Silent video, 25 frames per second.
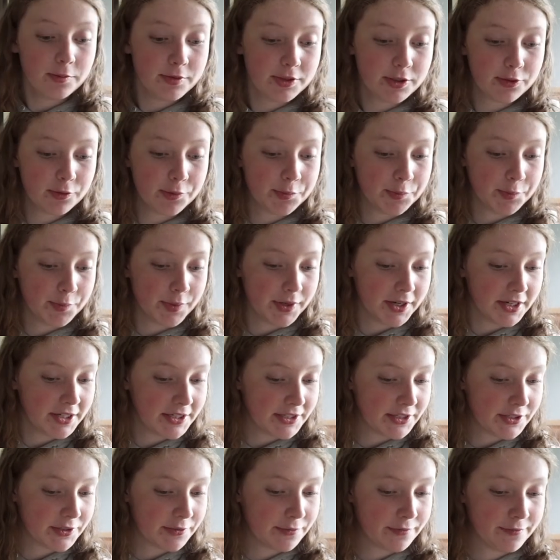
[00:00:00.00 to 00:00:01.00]
was your
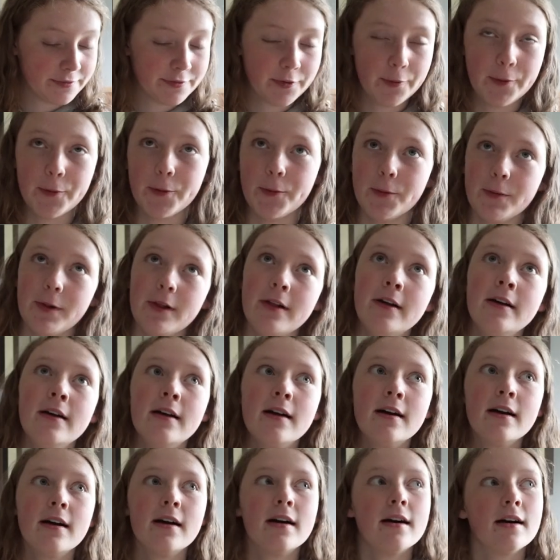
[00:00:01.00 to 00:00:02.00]
worst fall?
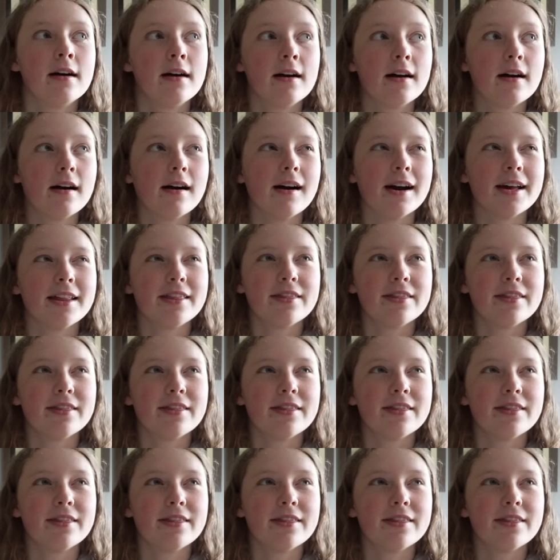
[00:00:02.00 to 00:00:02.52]
I